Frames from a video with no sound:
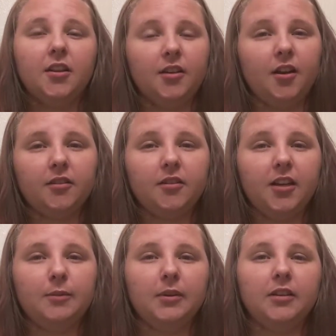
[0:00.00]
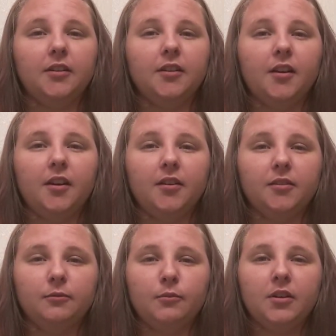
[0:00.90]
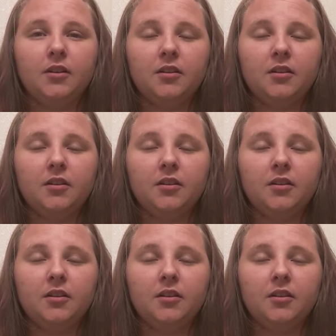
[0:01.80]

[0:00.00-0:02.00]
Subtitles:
the doctor came in,